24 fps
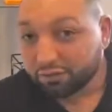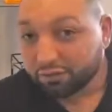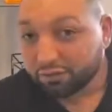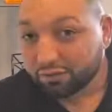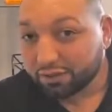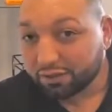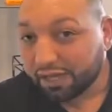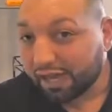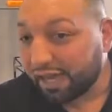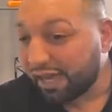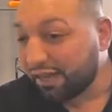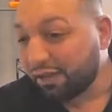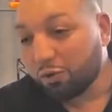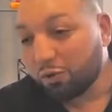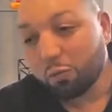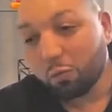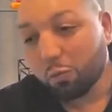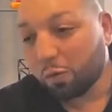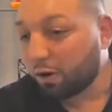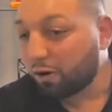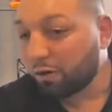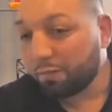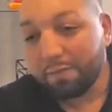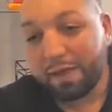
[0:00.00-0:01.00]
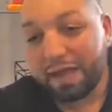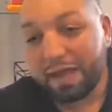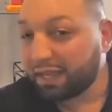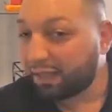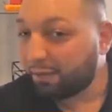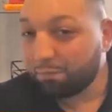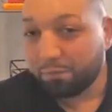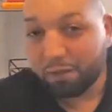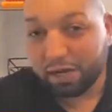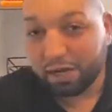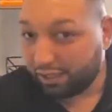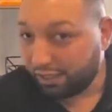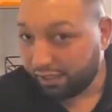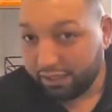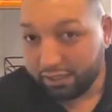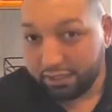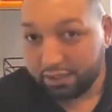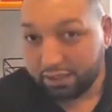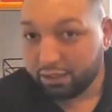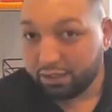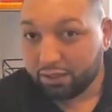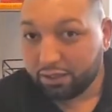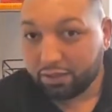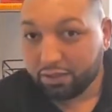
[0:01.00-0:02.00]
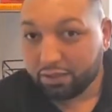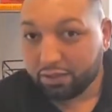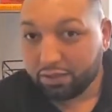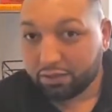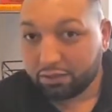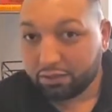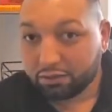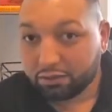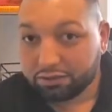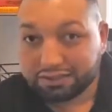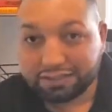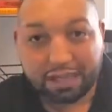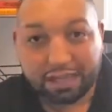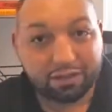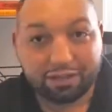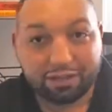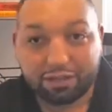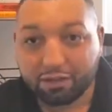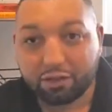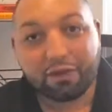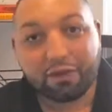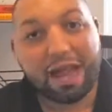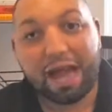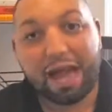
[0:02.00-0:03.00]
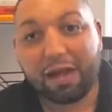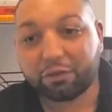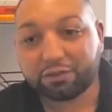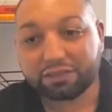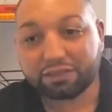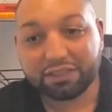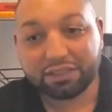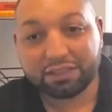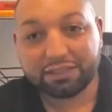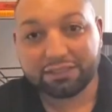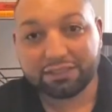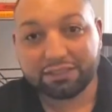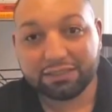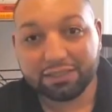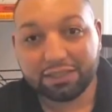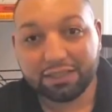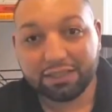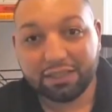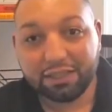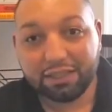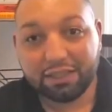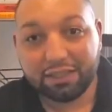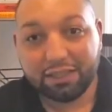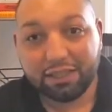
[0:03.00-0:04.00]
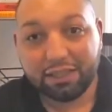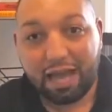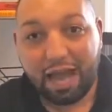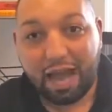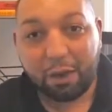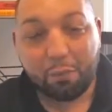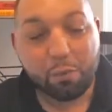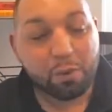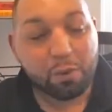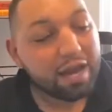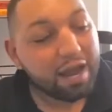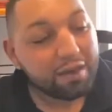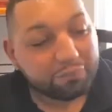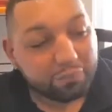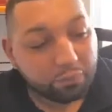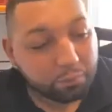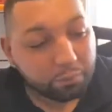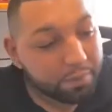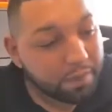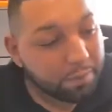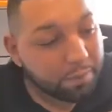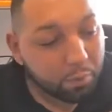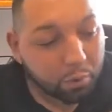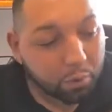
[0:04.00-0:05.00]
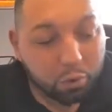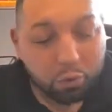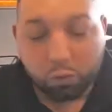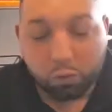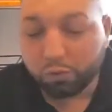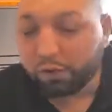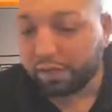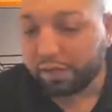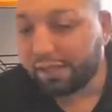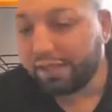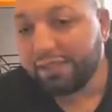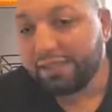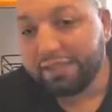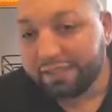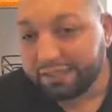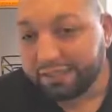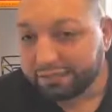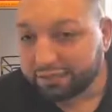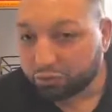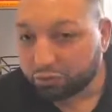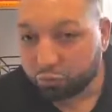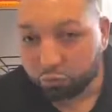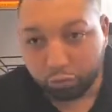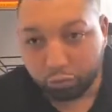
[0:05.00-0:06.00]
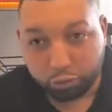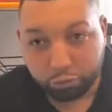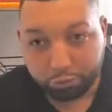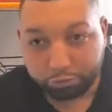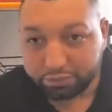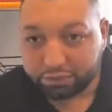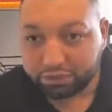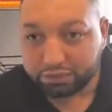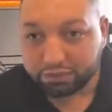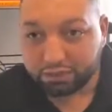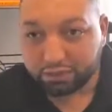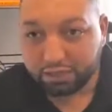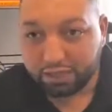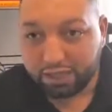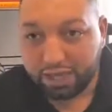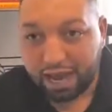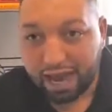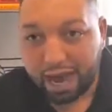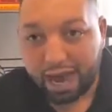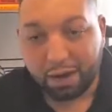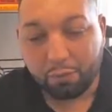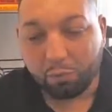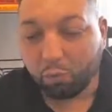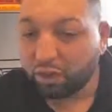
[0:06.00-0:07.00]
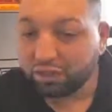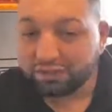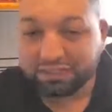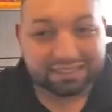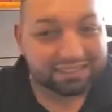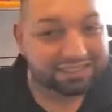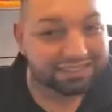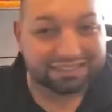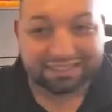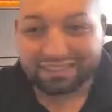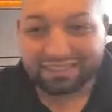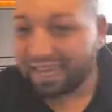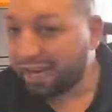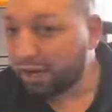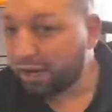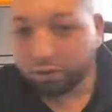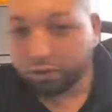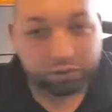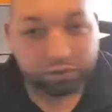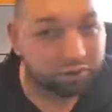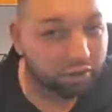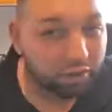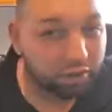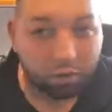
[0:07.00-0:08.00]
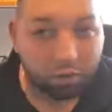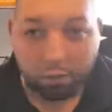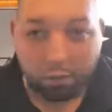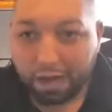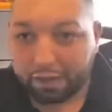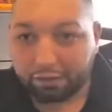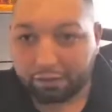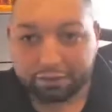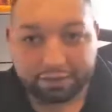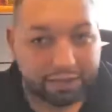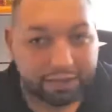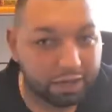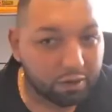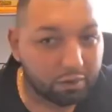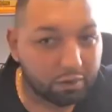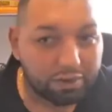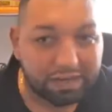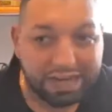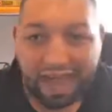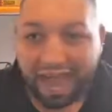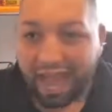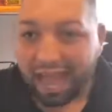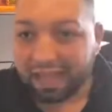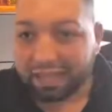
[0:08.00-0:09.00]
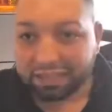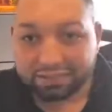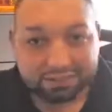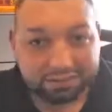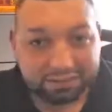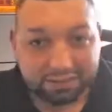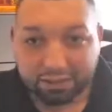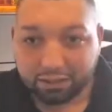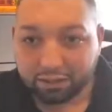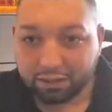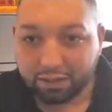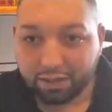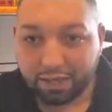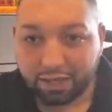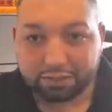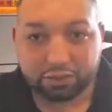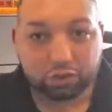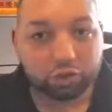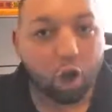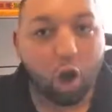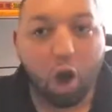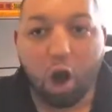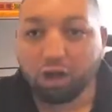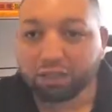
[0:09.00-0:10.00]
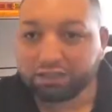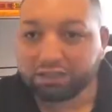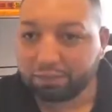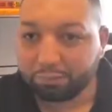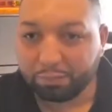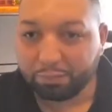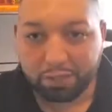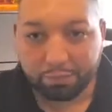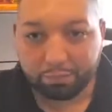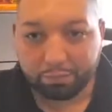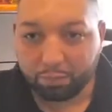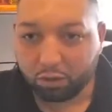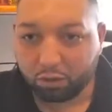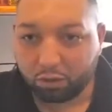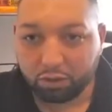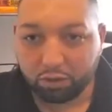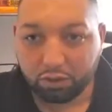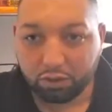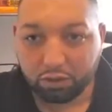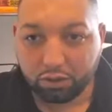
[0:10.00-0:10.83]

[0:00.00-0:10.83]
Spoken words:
who weren't making money selling their houses. I went after people who were in these groups. I wasn't scared to go out there and ask and talk to people.